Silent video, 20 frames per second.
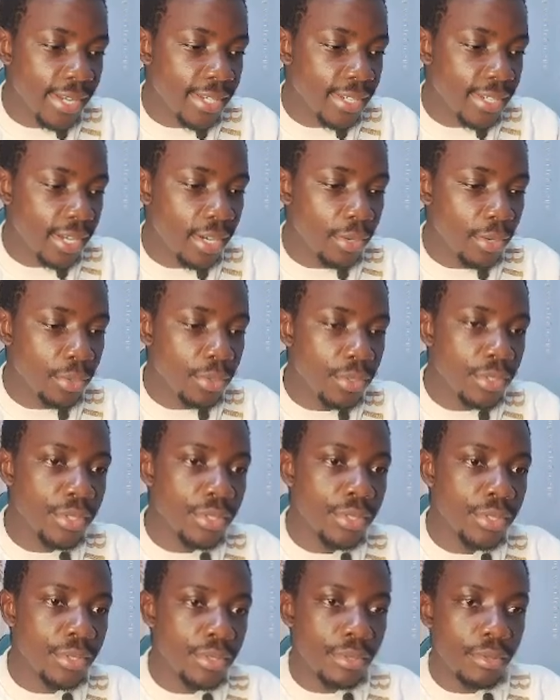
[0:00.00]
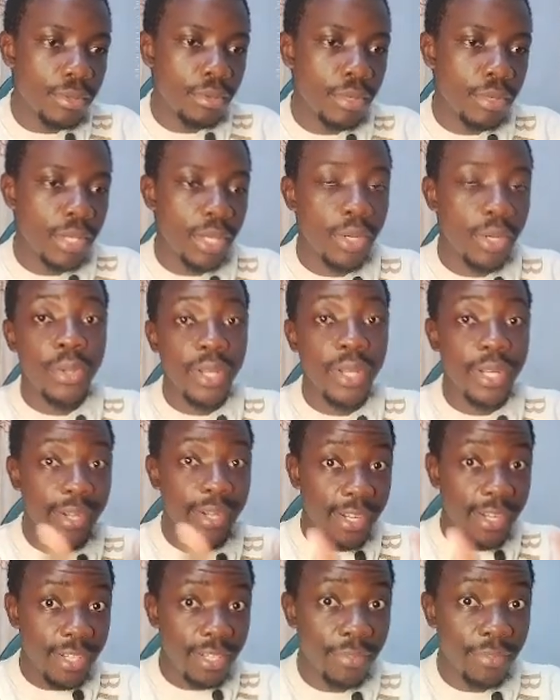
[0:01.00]
out. You can create
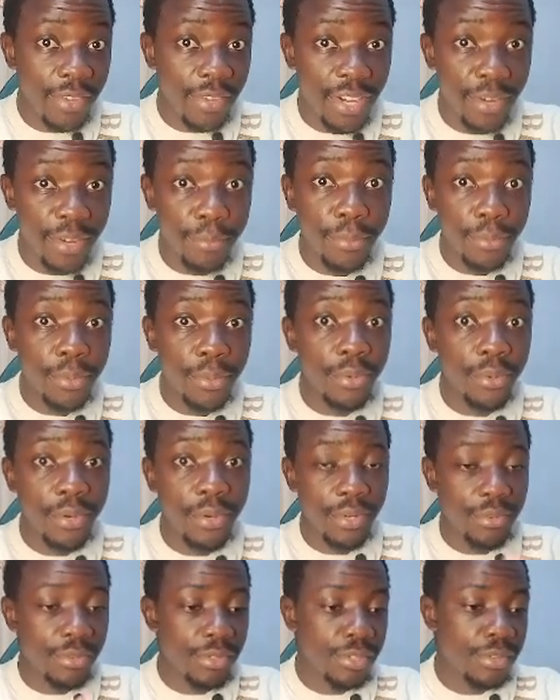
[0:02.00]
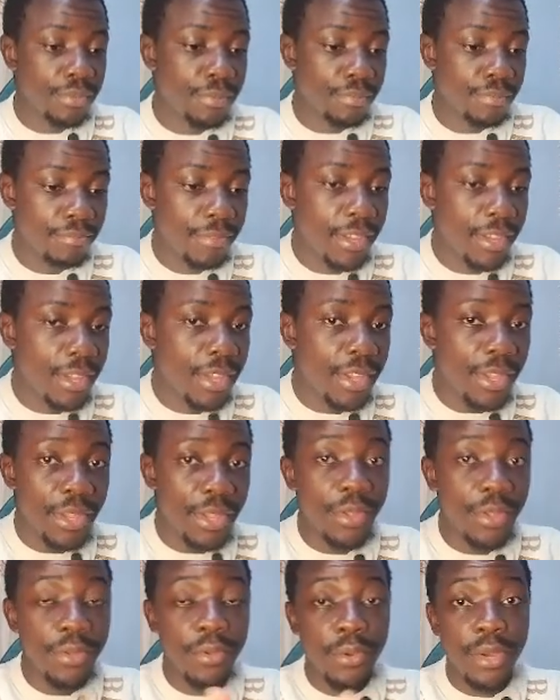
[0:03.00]
a variable.
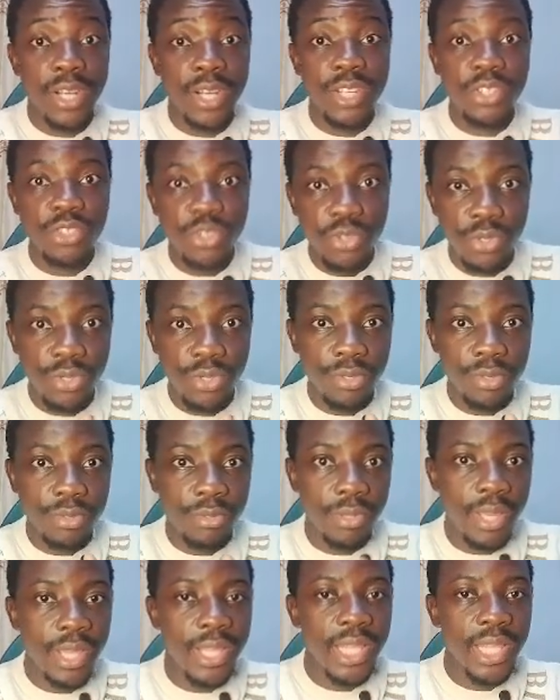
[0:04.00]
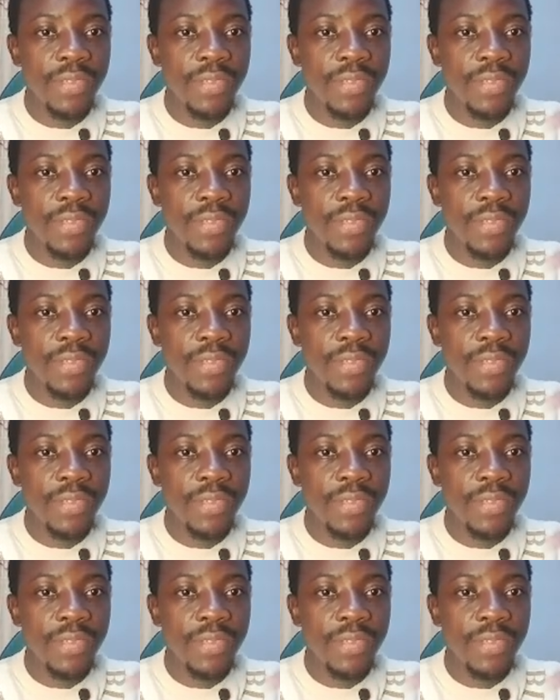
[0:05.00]
You can choose either if you